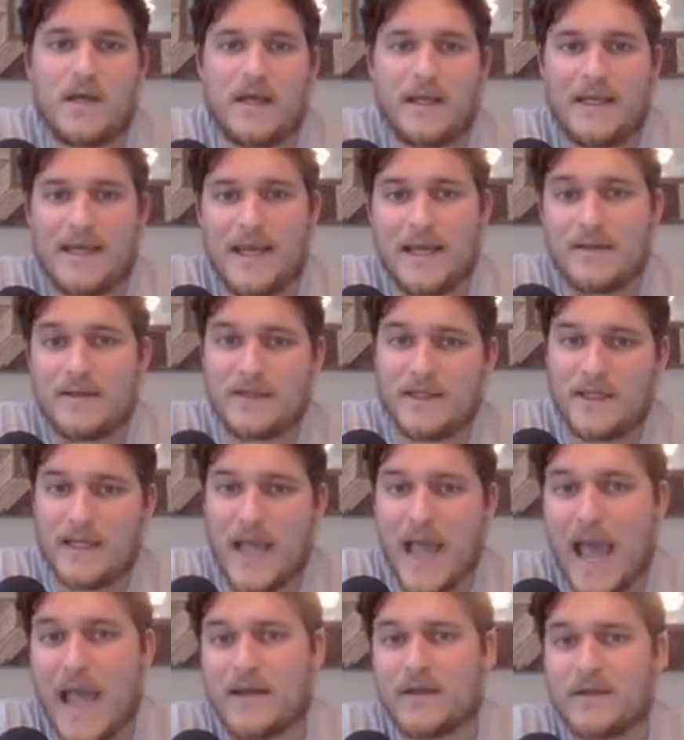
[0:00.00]
Again,
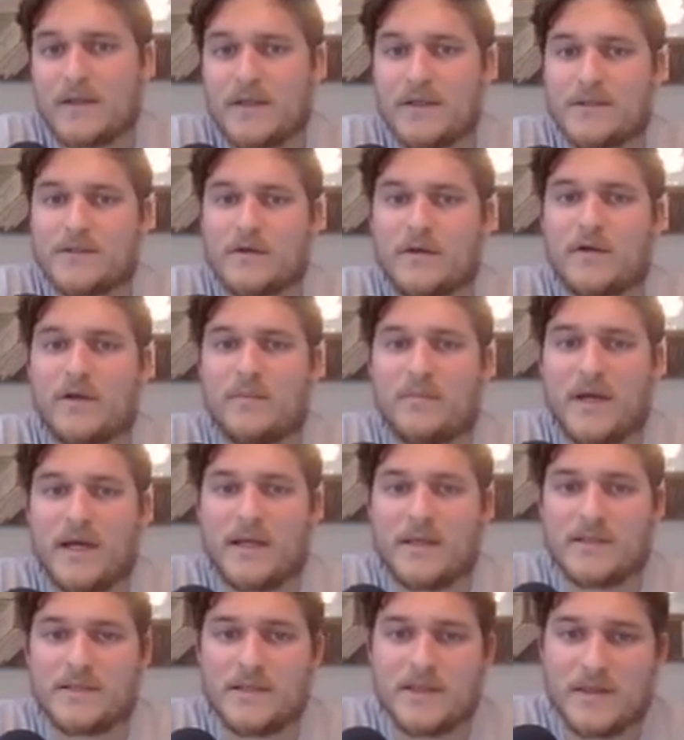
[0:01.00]
the adenines are going to
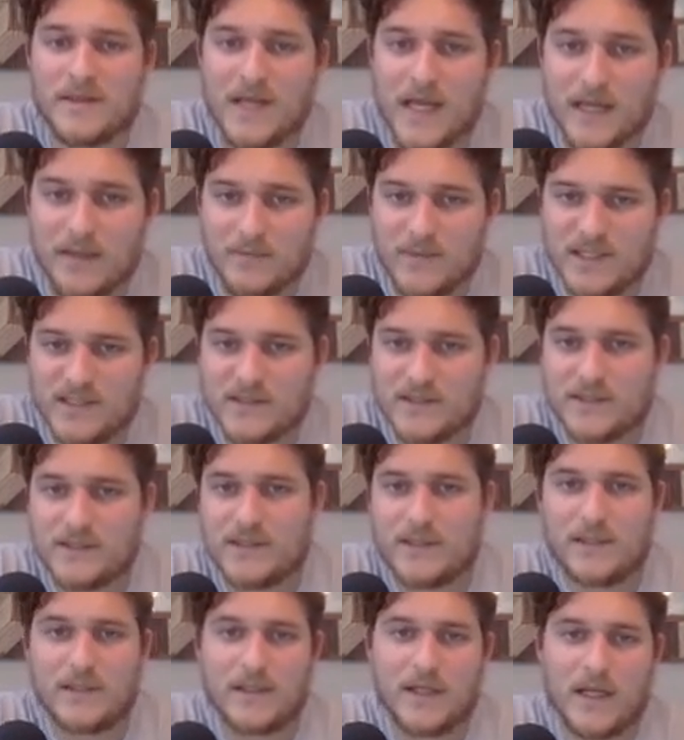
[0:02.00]
bind to thymines in
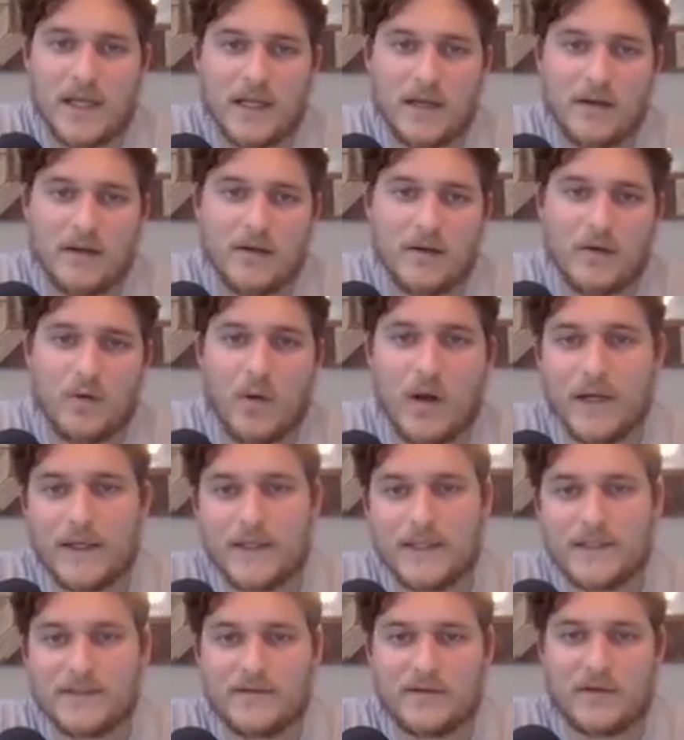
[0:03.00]
DNA,
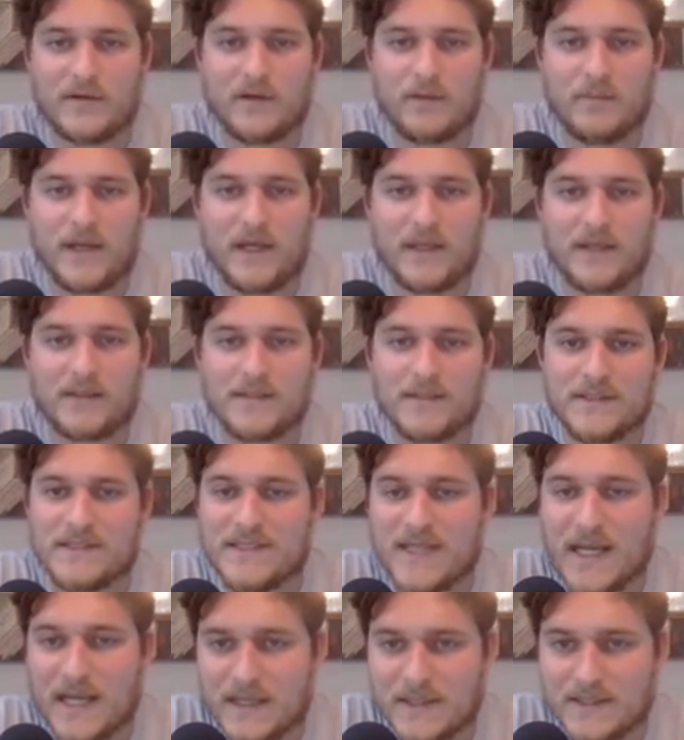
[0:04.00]
guanines are going to bind to
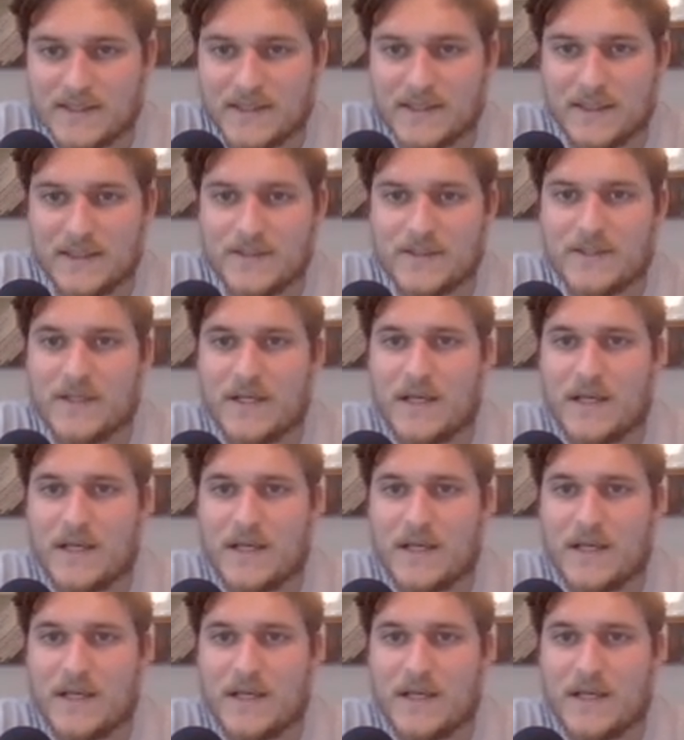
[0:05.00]
cytosines,